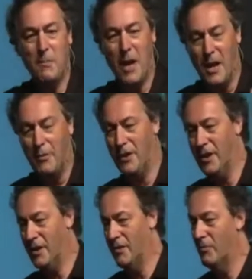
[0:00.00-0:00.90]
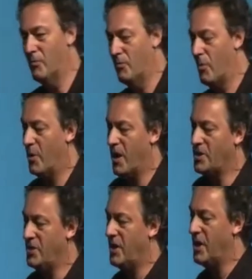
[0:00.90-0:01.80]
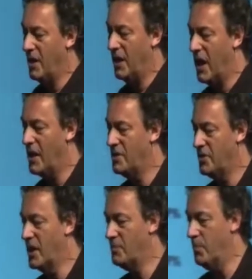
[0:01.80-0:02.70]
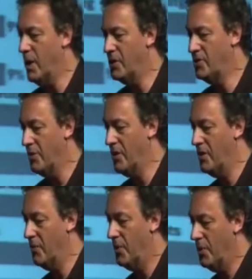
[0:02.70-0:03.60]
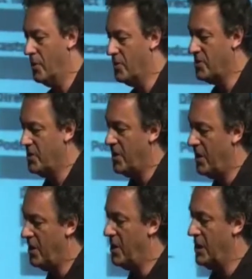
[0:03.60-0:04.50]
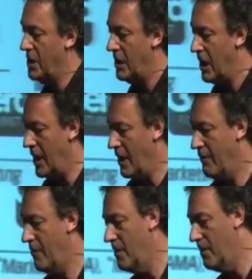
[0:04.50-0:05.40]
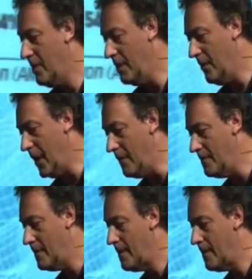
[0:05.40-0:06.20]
But I think, from what I see, again, it's an exponential thing that we're going to see here, not if, but when.